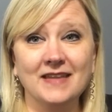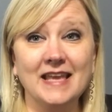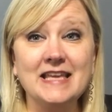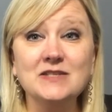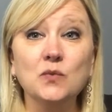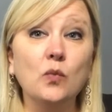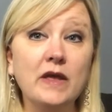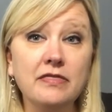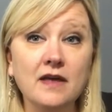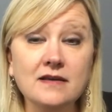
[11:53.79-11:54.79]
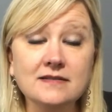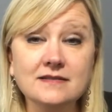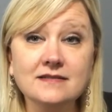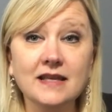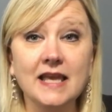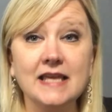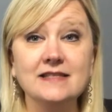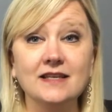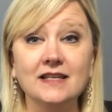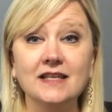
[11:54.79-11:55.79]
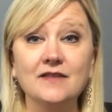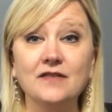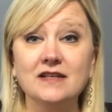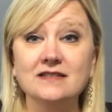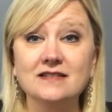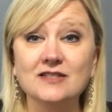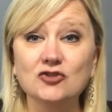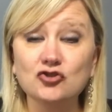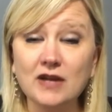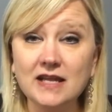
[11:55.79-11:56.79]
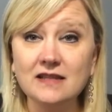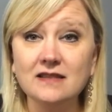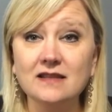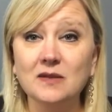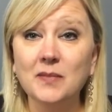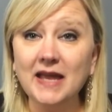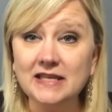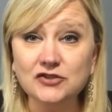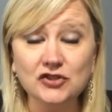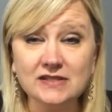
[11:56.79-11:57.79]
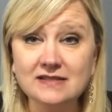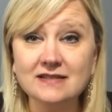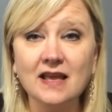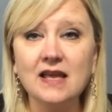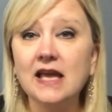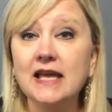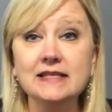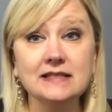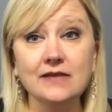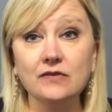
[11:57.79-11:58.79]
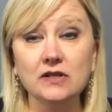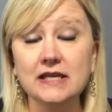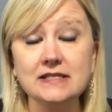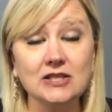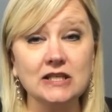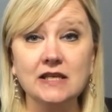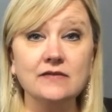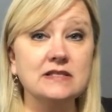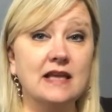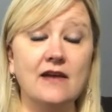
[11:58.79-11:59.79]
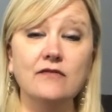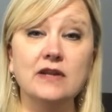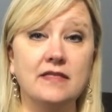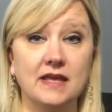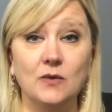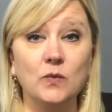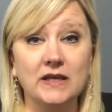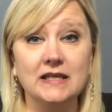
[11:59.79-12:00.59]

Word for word: He's with us. He's going to give us the strength and the patience. He's given he's going to give us everything we